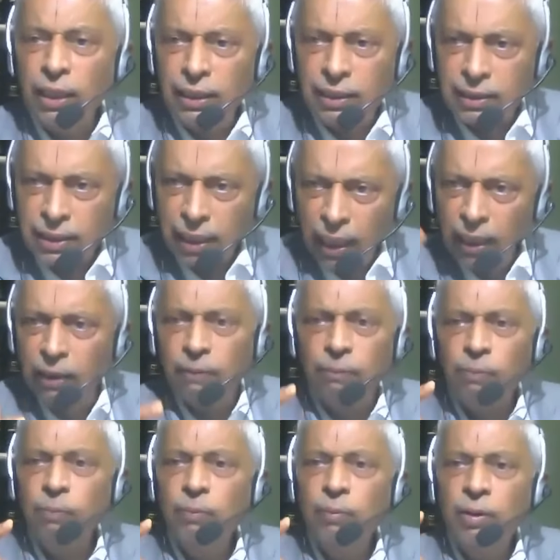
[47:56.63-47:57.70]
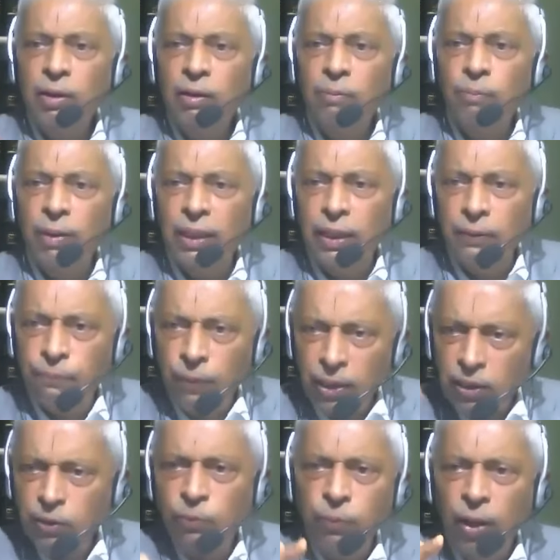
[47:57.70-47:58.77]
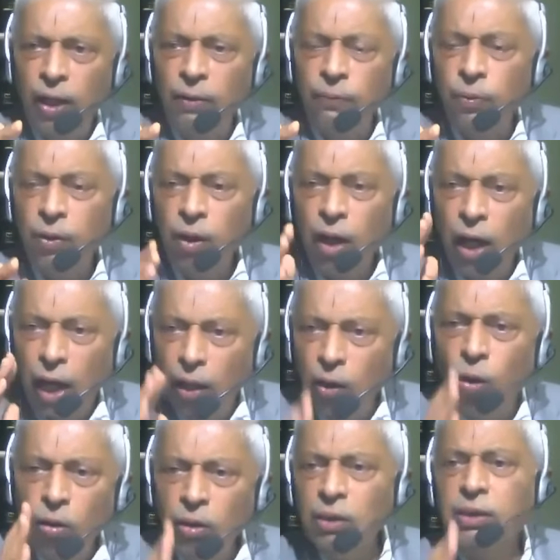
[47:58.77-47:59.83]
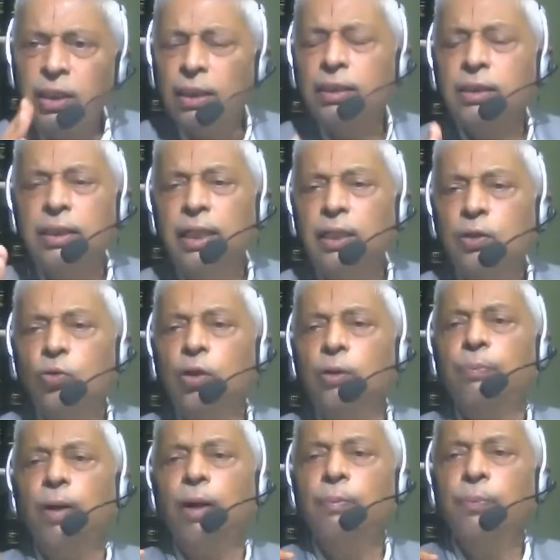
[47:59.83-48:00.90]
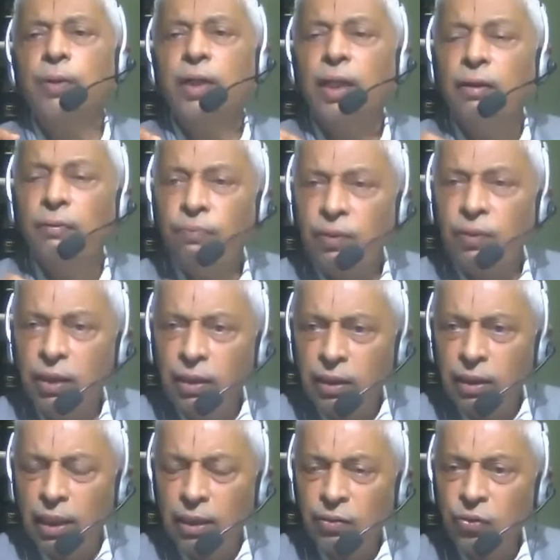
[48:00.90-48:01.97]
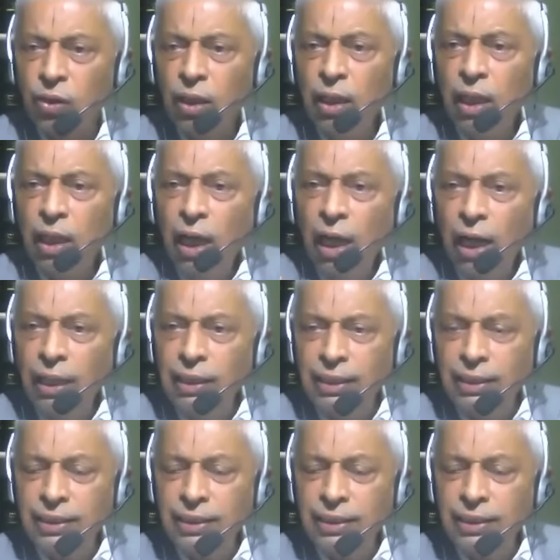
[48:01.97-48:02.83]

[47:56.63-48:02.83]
son by the first wife alone succeeds to the property of the sisters, and the